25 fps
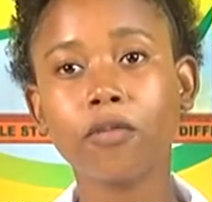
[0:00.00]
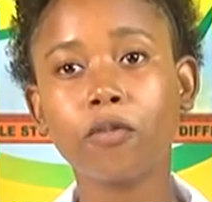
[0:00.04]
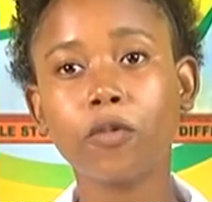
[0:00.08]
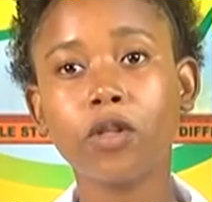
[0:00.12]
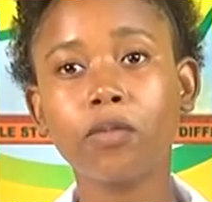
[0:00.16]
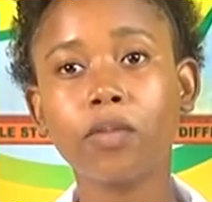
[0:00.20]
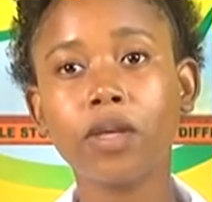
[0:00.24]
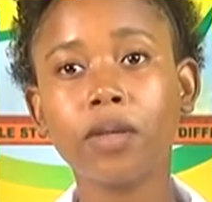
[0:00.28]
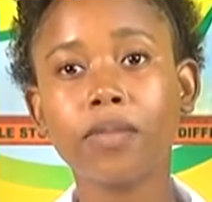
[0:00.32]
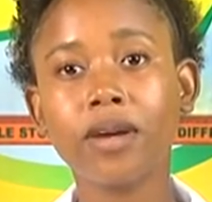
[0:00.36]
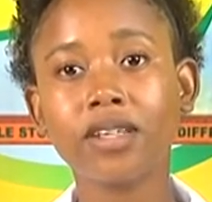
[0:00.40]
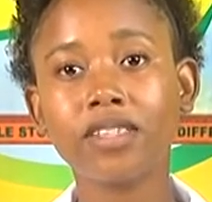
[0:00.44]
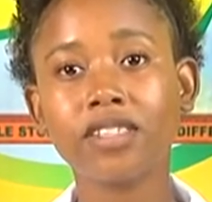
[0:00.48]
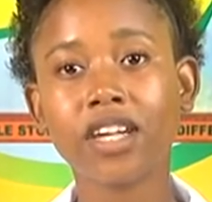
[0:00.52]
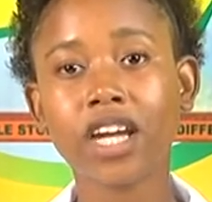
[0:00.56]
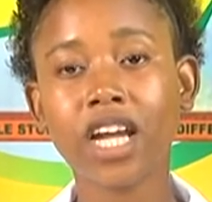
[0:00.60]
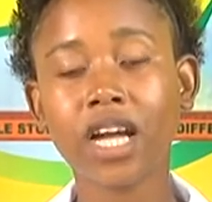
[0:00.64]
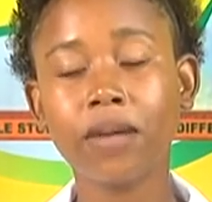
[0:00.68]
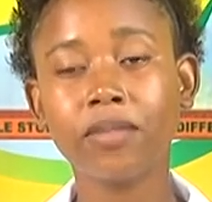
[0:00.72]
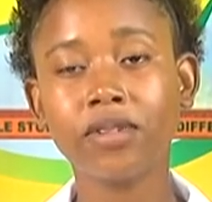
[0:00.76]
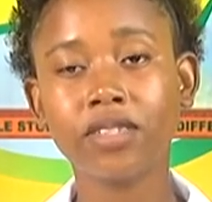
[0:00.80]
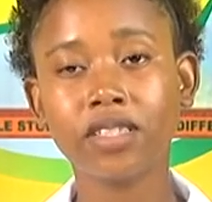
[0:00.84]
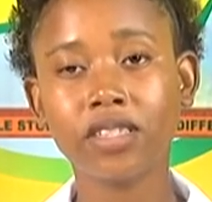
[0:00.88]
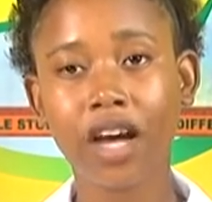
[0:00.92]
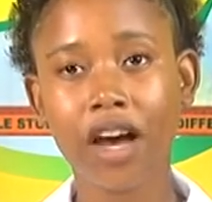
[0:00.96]
will be better
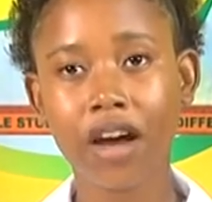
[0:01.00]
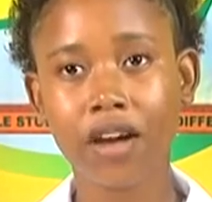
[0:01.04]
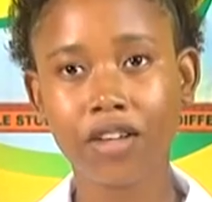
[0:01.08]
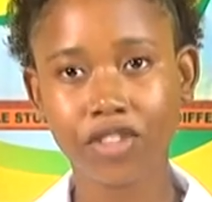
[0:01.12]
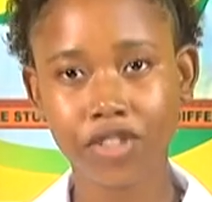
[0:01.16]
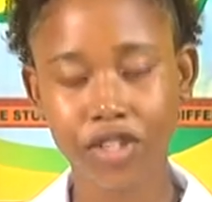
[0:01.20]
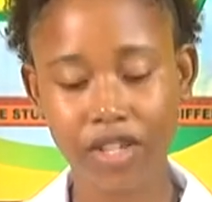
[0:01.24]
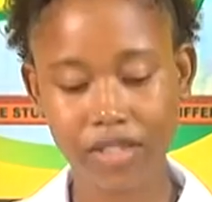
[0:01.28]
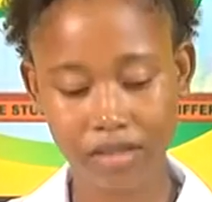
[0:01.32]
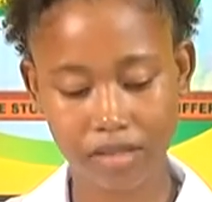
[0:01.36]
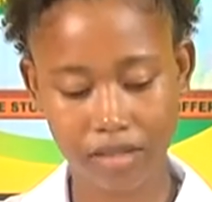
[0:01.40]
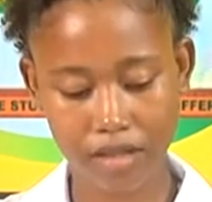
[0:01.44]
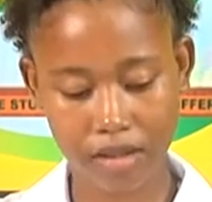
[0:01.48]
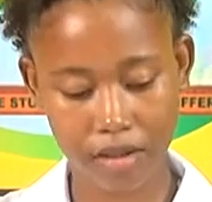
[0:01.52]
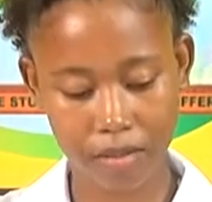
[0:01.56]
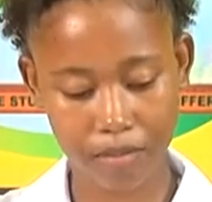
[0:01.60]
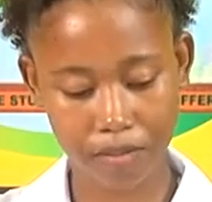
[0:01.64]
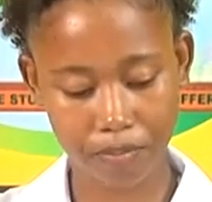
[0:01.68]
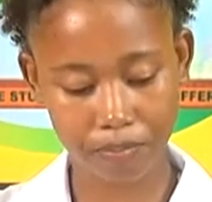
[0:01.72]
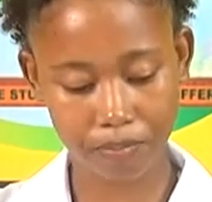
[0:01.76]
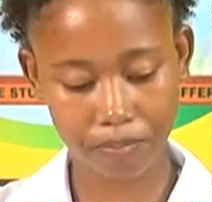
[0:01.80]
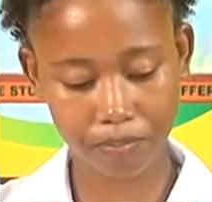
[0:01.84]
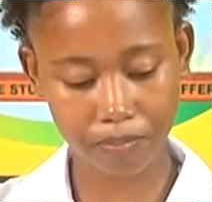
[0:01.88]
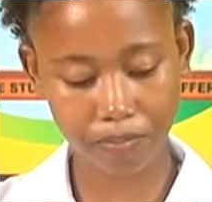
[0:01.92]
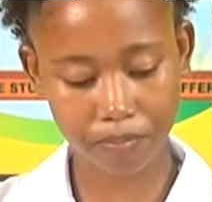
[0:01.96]
able to address
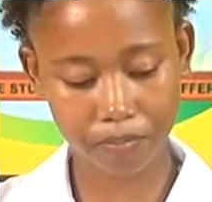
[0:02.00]
them.